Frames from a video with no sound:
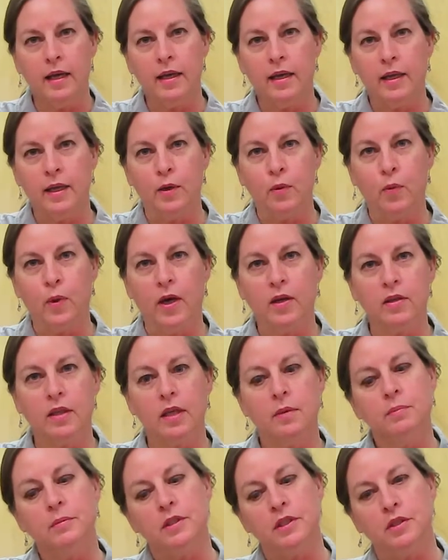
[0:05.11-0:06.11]
Hi,
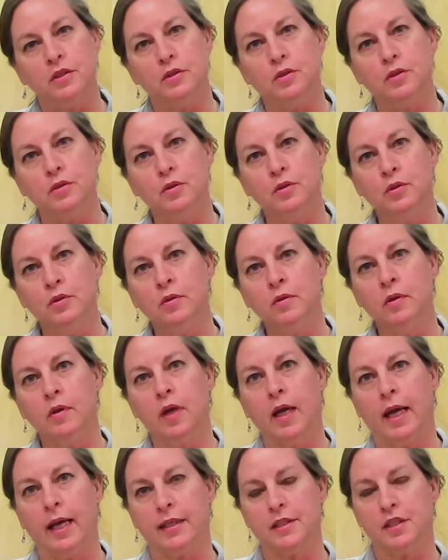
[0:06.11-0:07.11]
welcome to
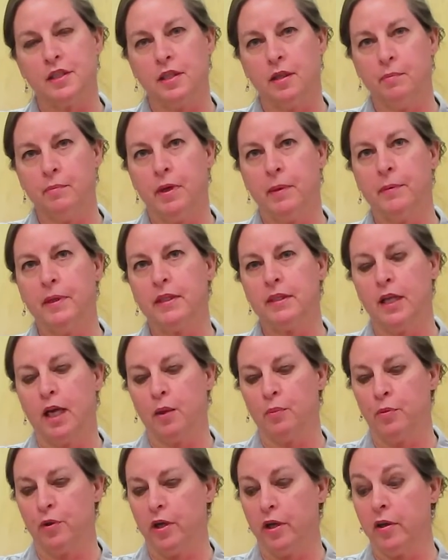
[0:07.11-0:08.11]
Ashland Public
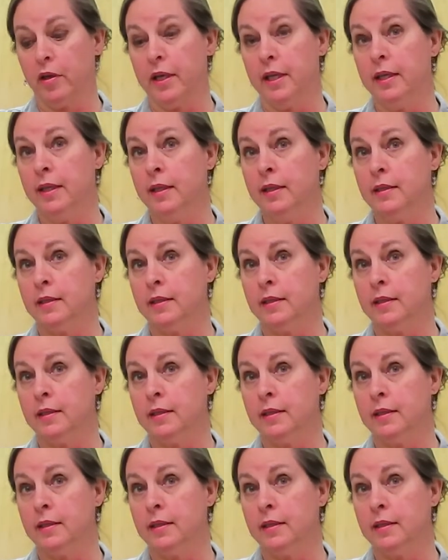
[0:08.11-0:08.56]
Library.